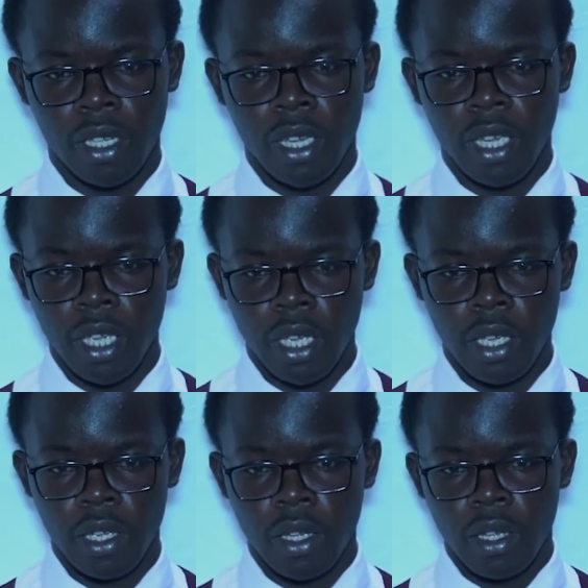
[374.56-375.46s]

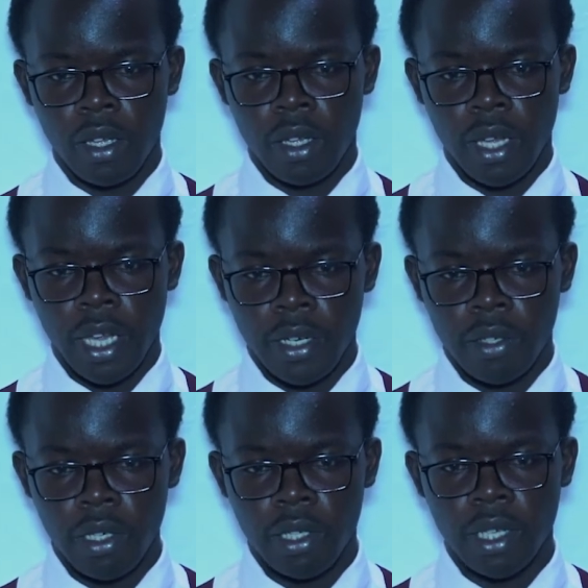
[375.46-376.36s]
He
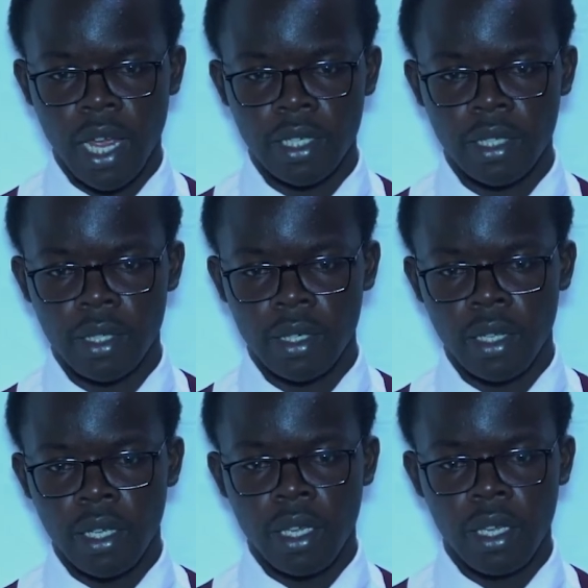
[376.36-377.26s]
entreats us,
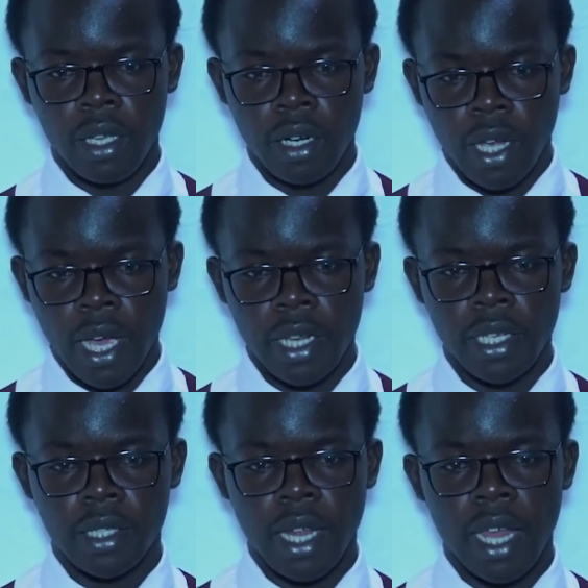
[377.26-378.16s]
he
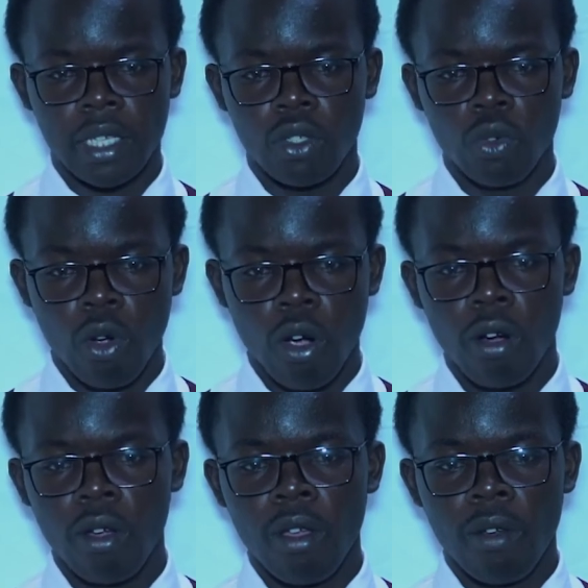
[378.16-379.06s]
encourages us to
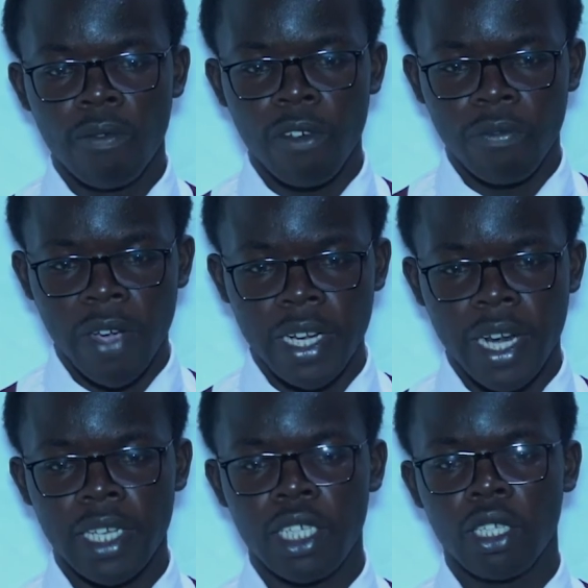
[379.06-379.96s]
go for
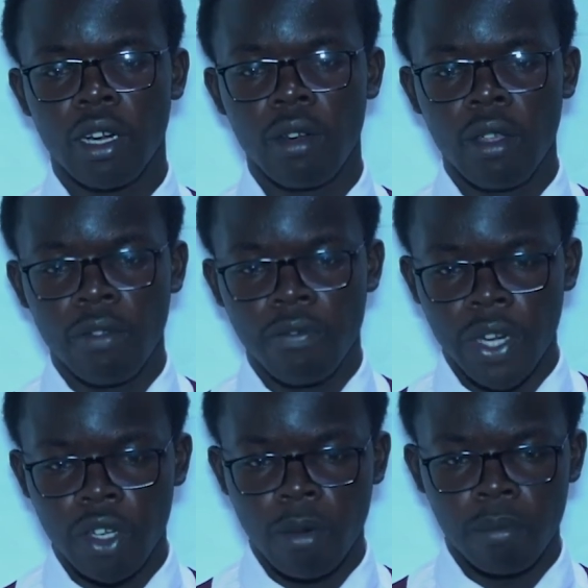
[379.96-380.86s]
financial
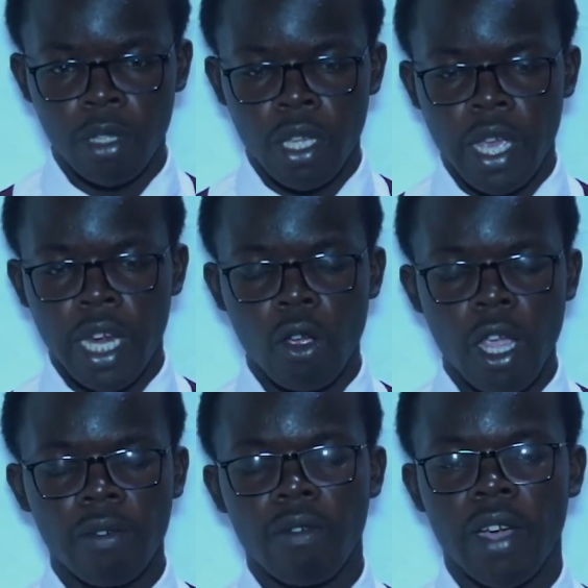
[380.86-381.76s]
freedom. And
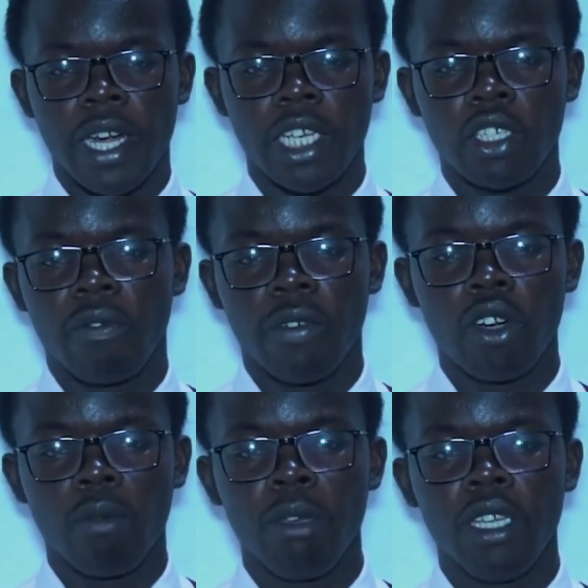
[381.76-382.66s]
going for financial
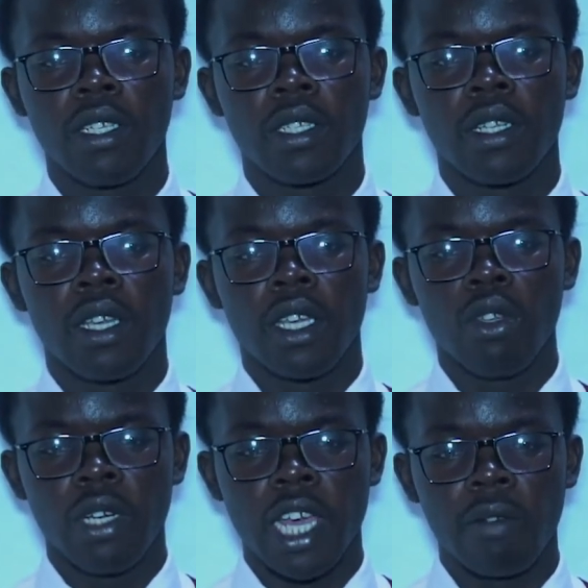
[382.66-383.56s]
freedom means
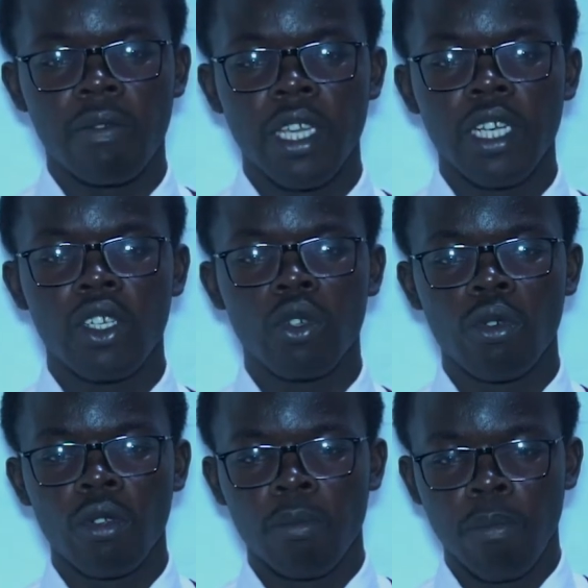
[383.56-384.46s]
you delve into
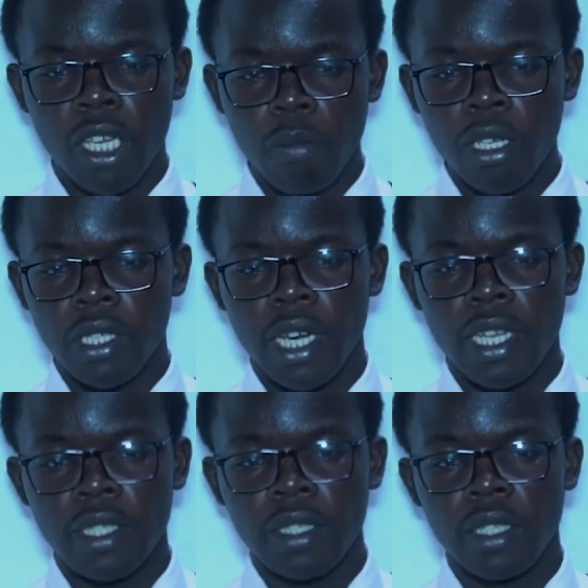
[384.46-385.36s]
big
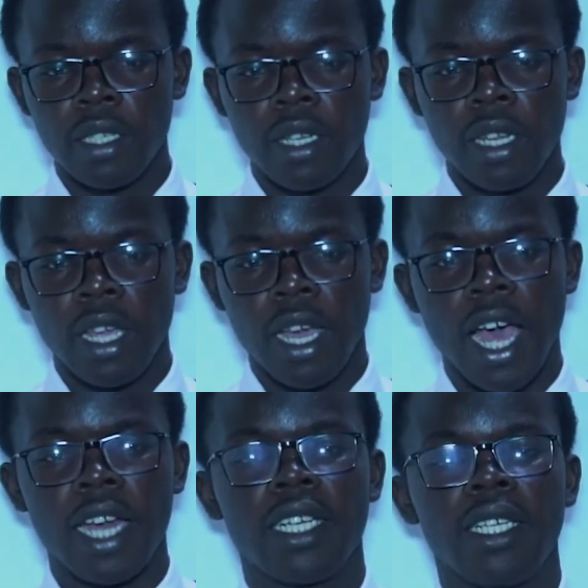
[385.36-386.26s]
business
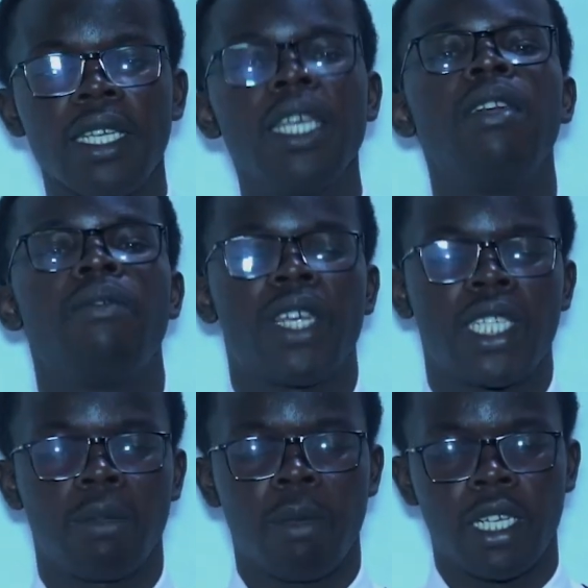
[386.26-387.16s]
and
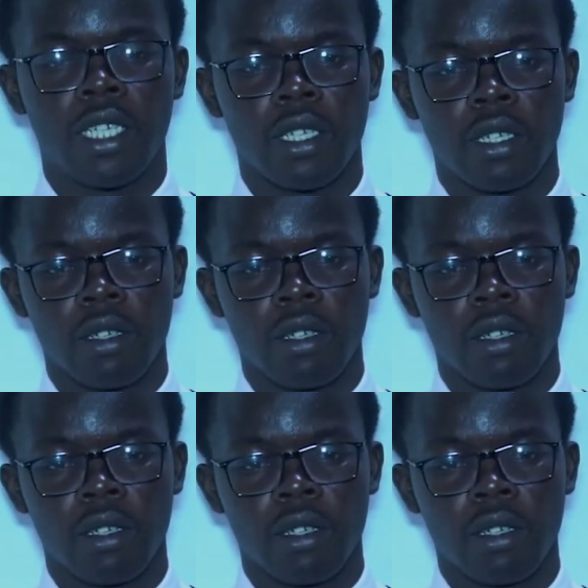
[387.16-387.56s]
investment.